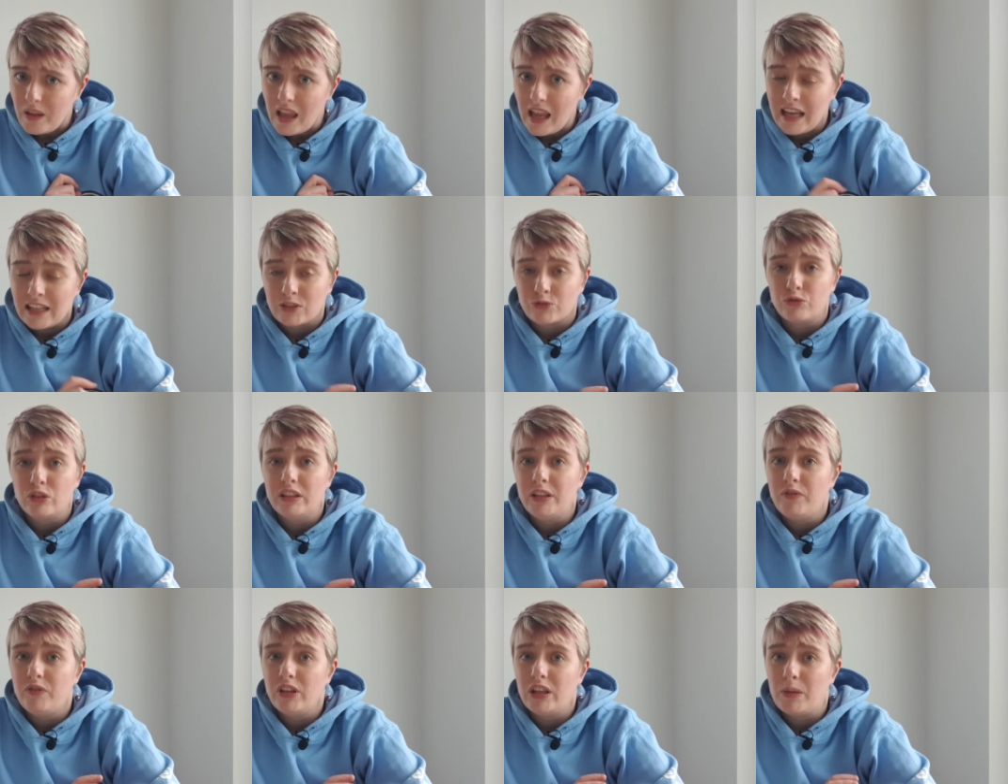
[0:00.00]
It's
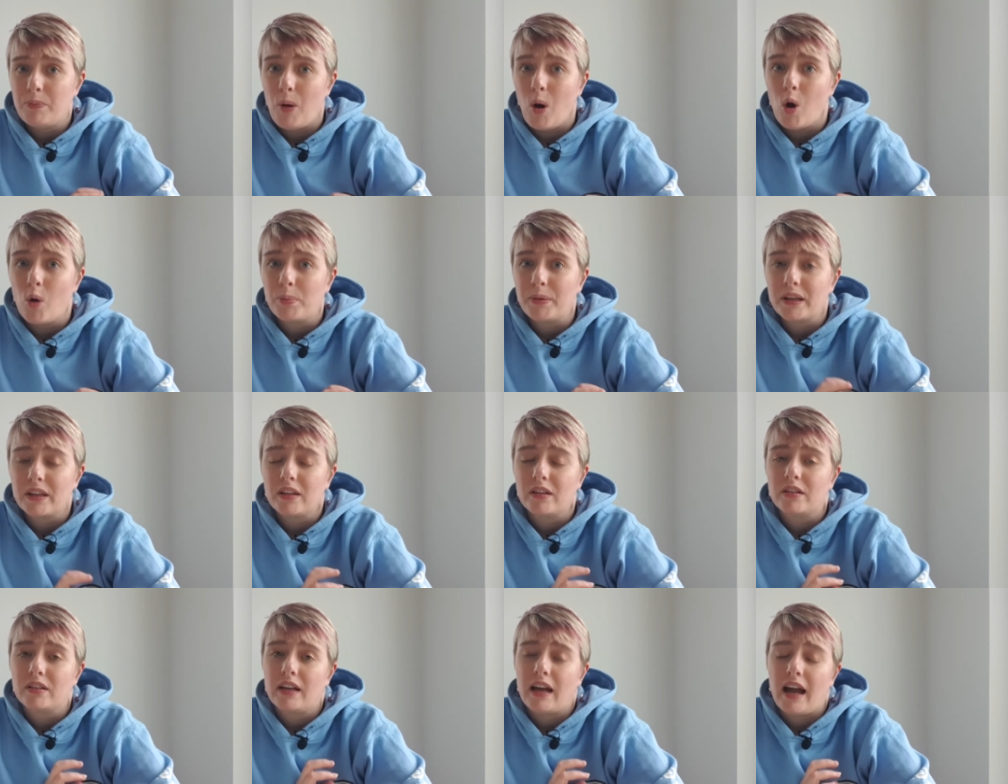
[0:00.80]
really, really
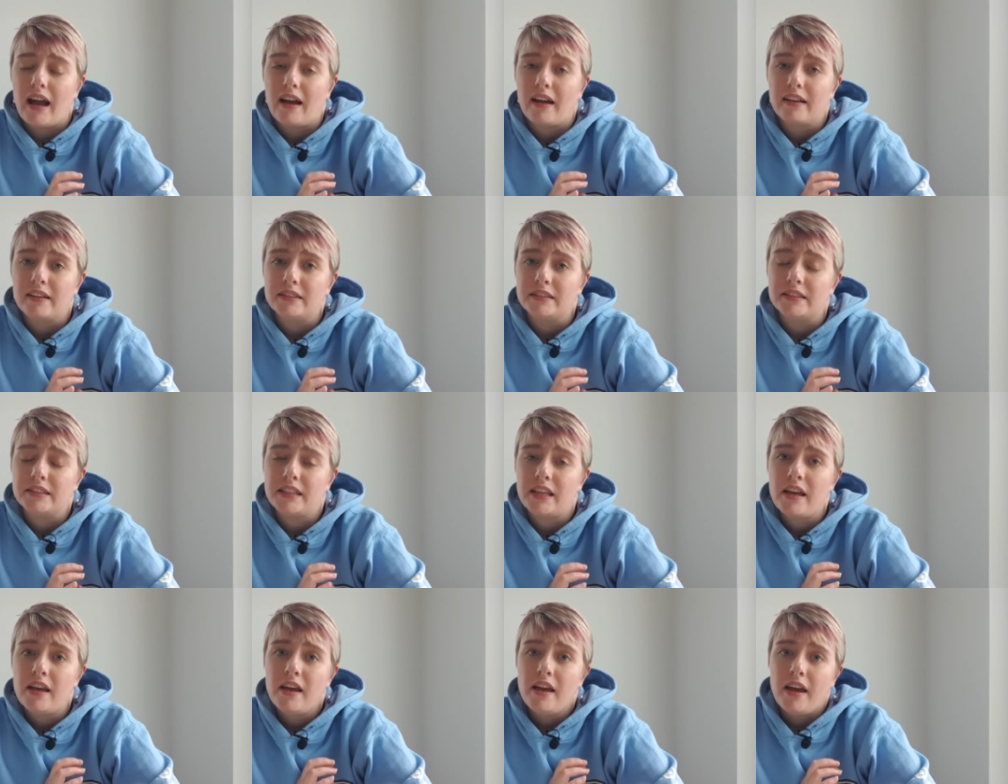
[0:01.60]
popular, and
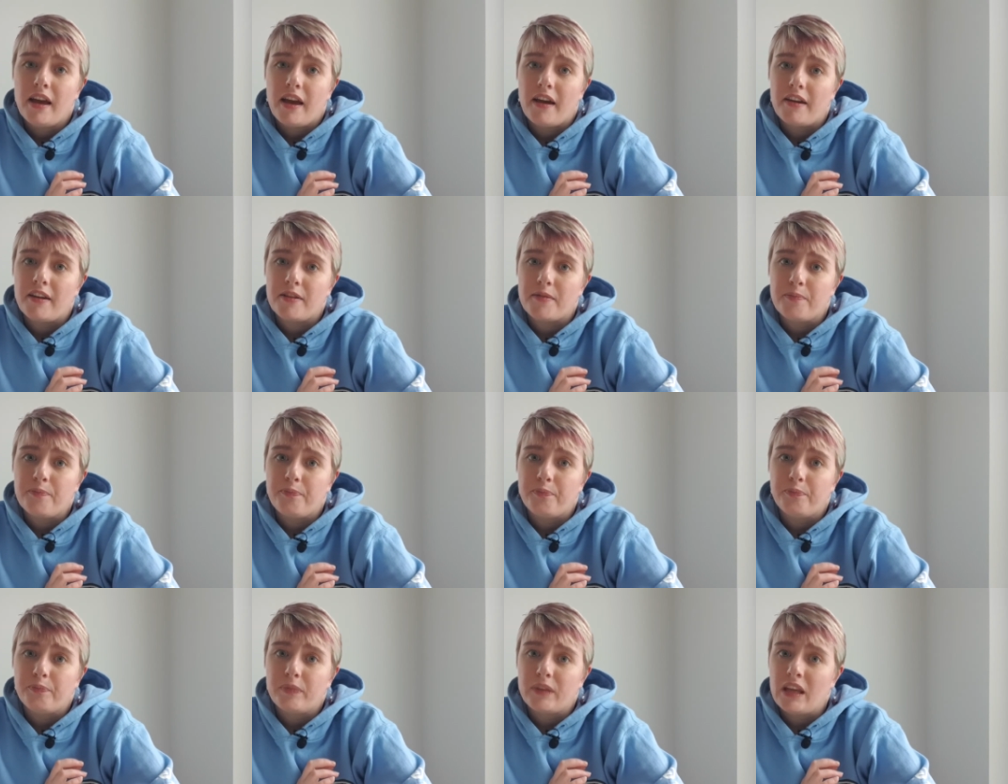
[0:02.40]

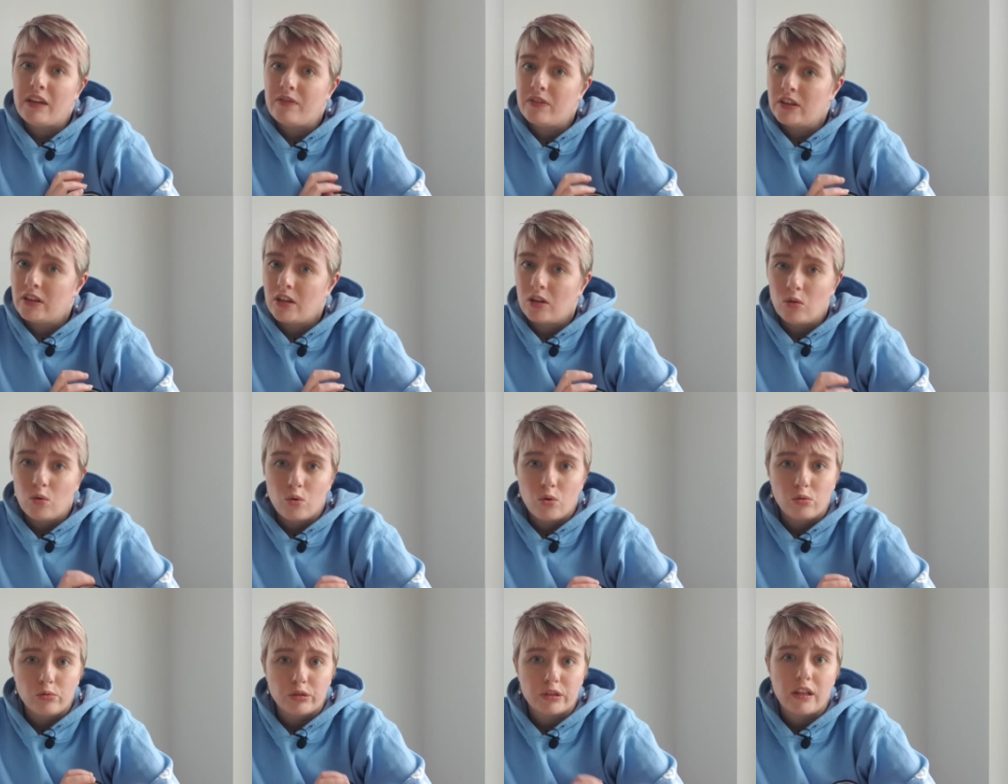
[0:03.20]
even the
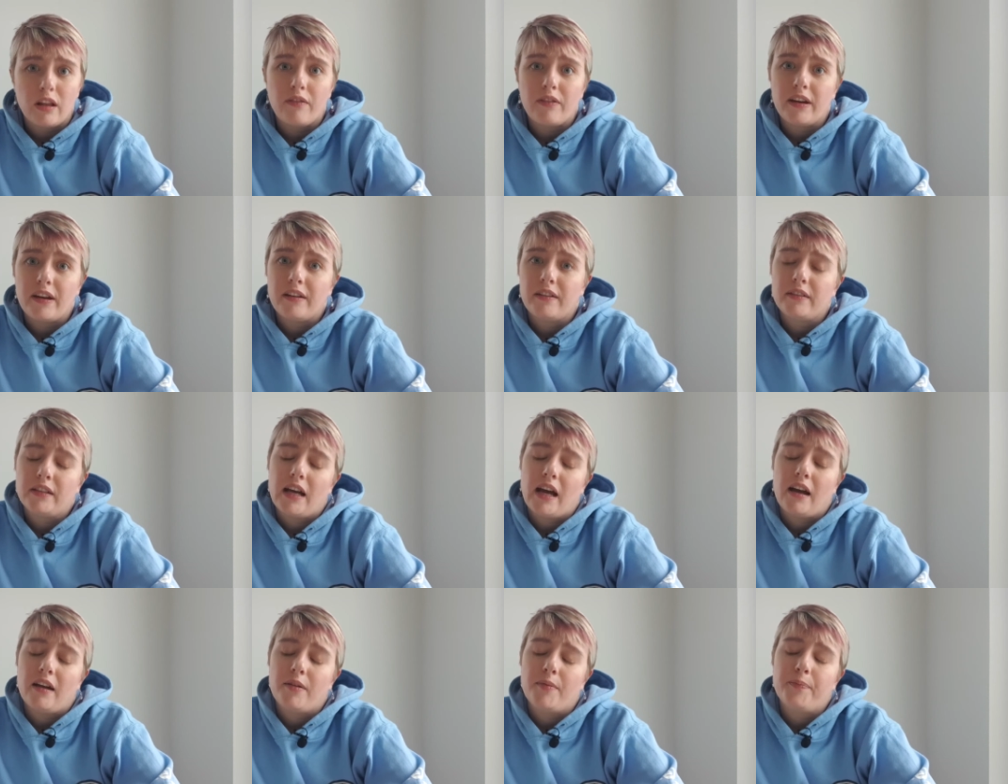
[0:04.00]
locals love it.
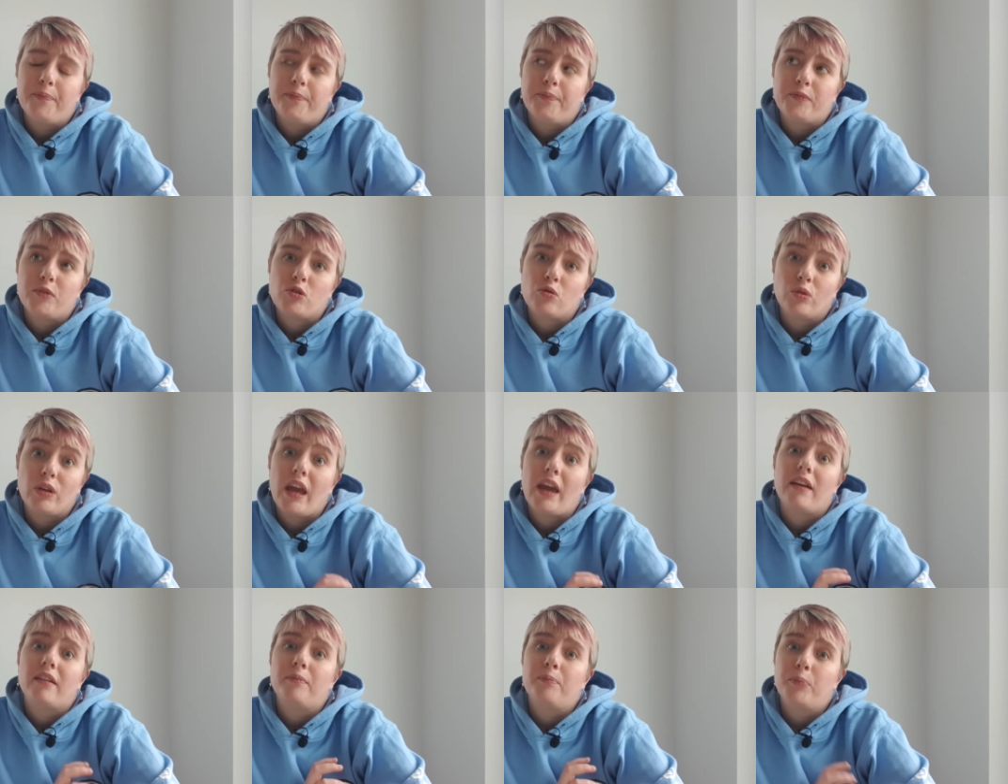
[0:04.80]
So
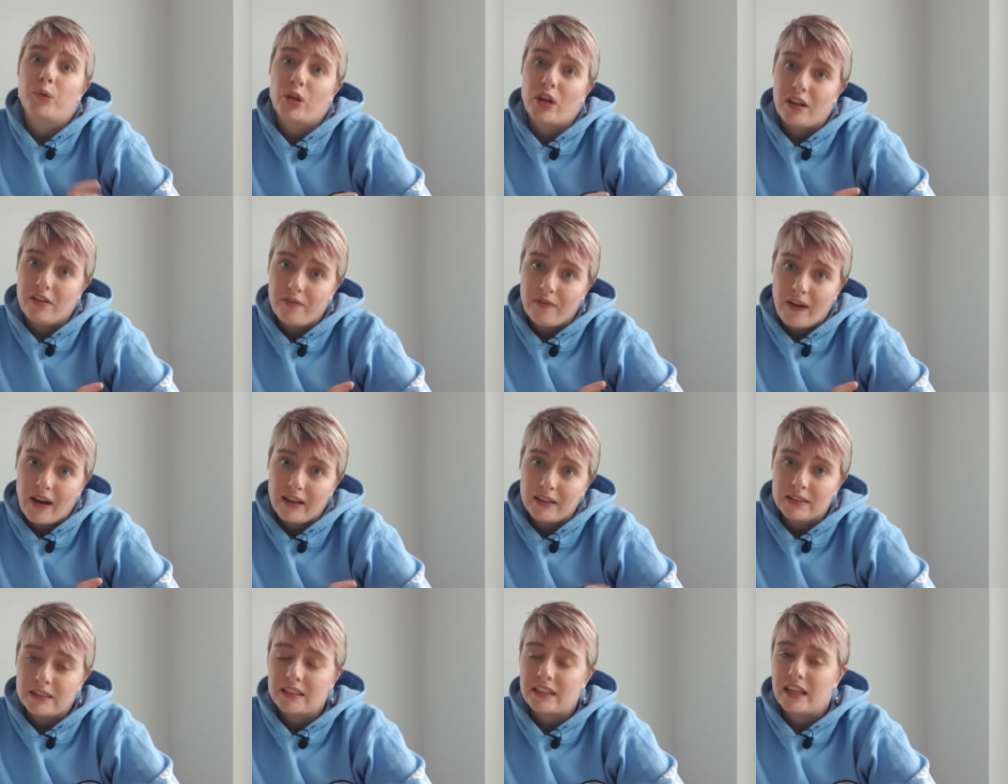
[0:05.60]
yeah, book it in
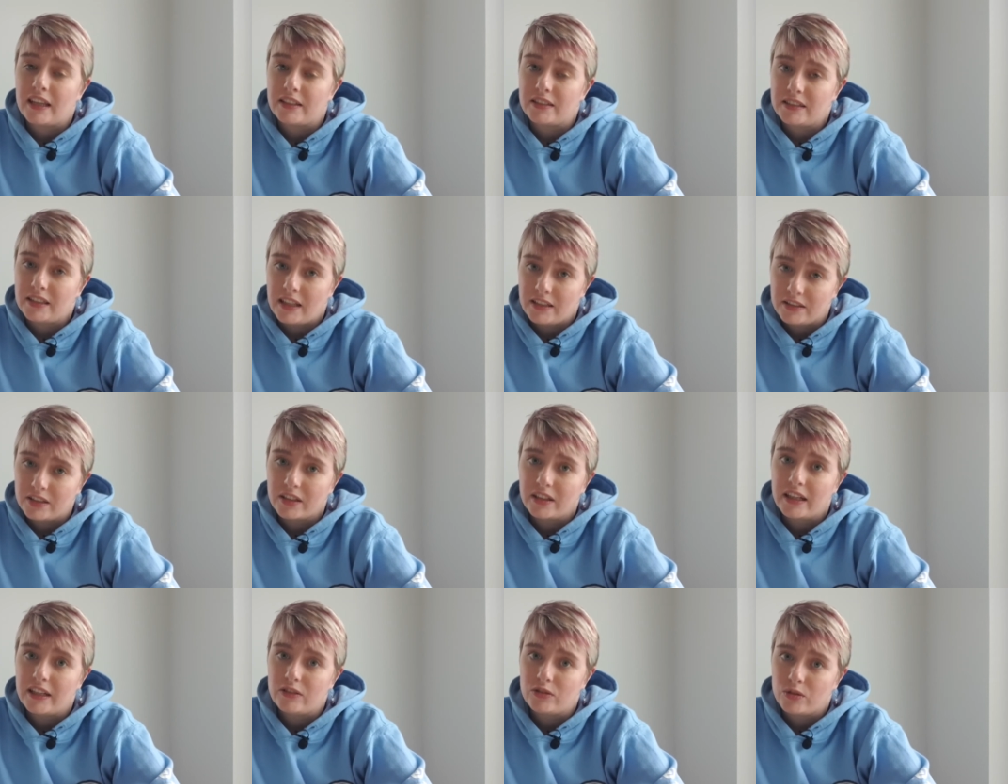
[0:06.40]
advance. It's a
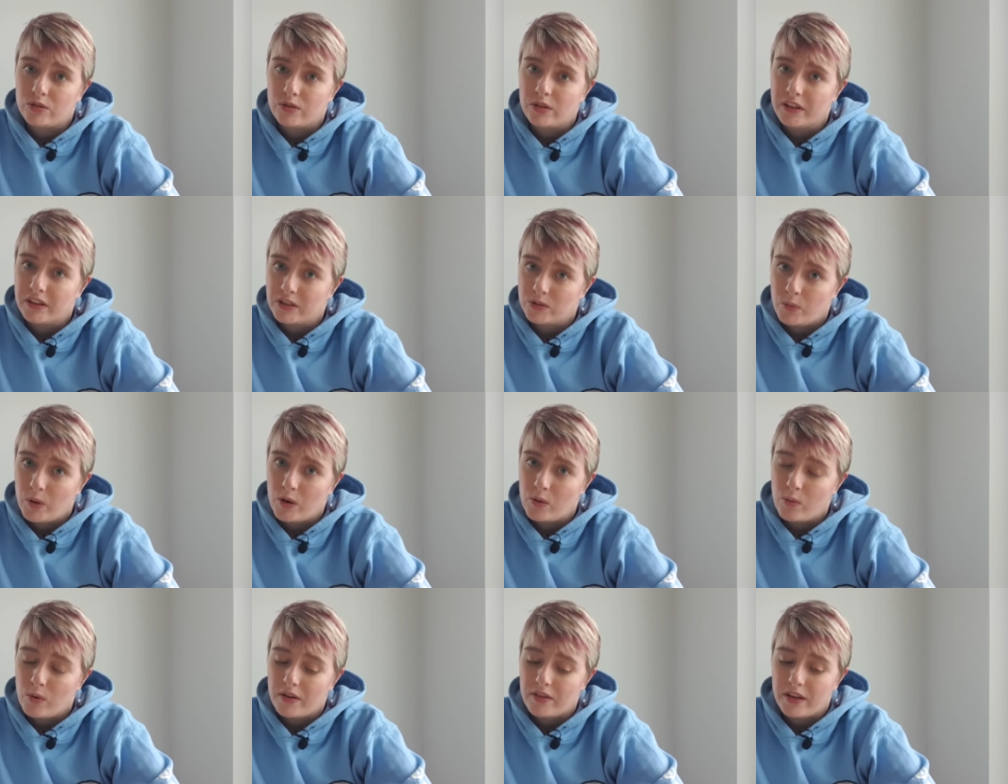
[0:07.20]
great tour, and it's
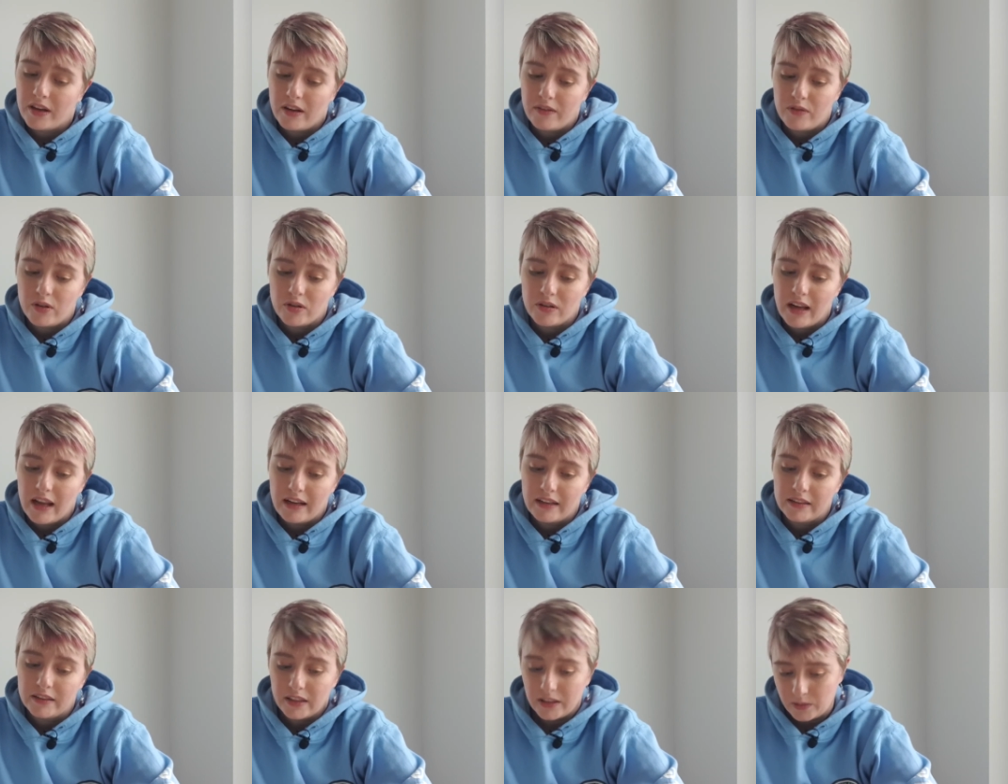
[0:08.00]
well worth it if you're
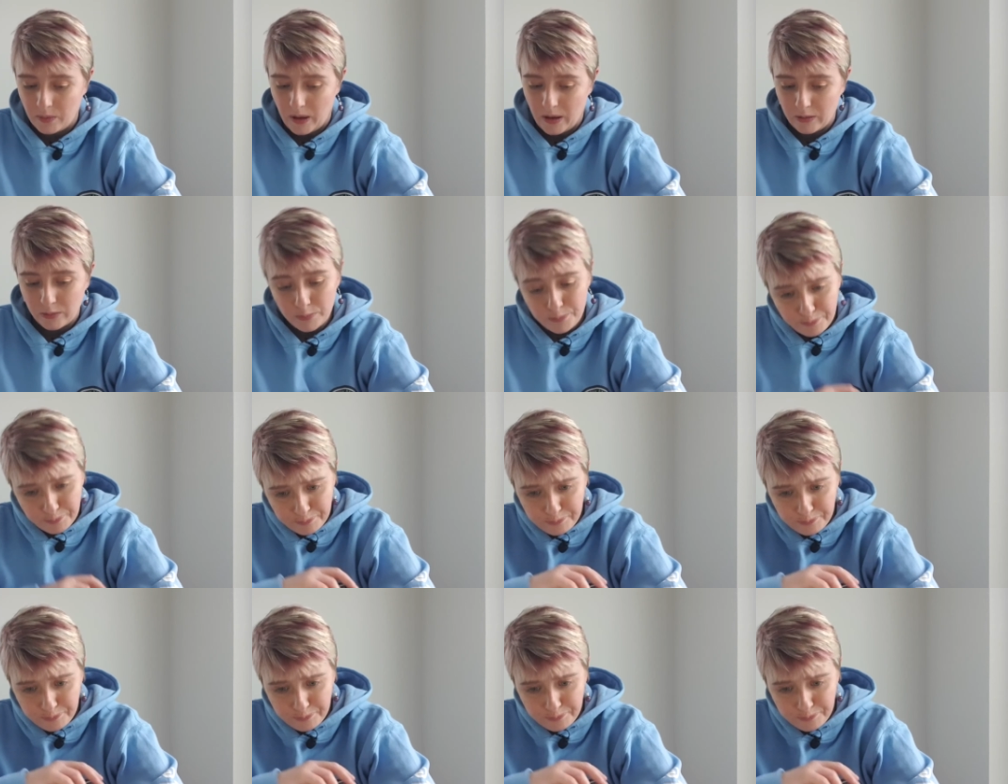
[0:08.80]
in as well.